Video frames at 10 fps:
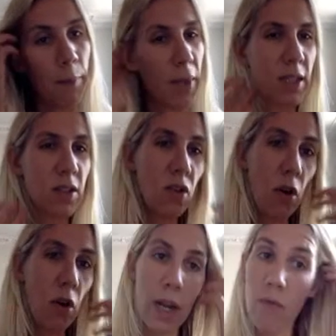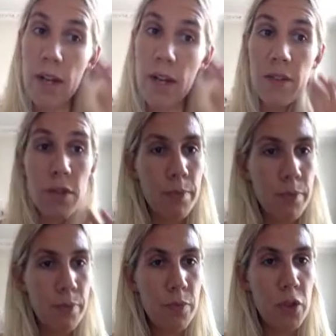It's not kind of relevant
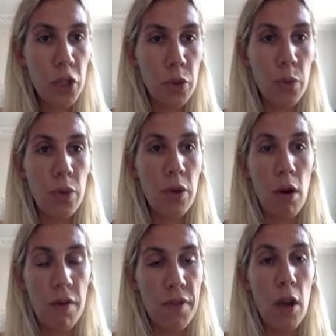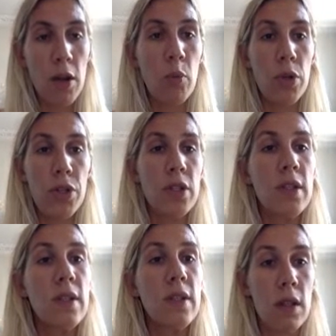to the graph. They only want you to
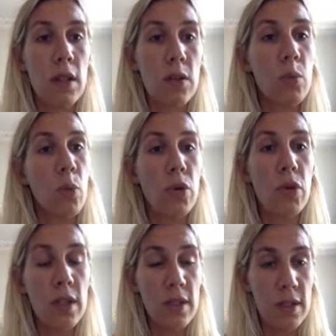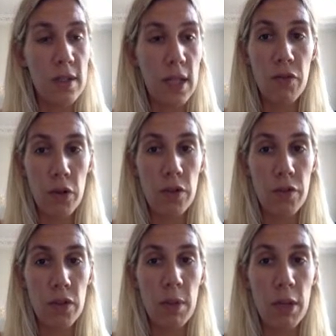discuss what you can see in front of
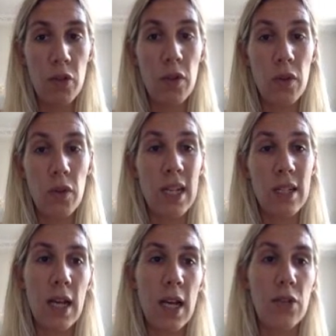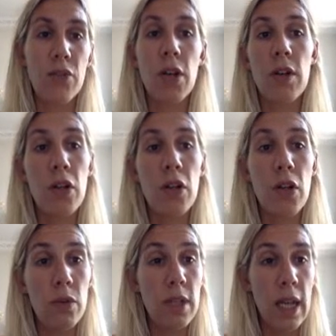you. So make sure that you stick to that and you don't
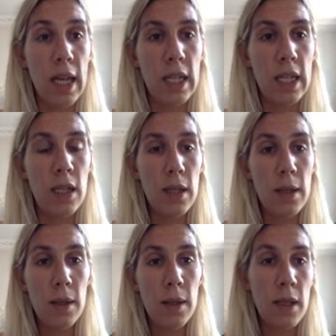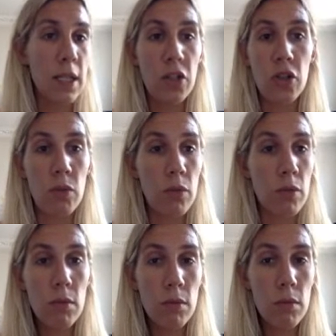include any
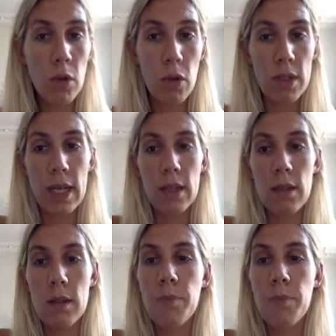additional context.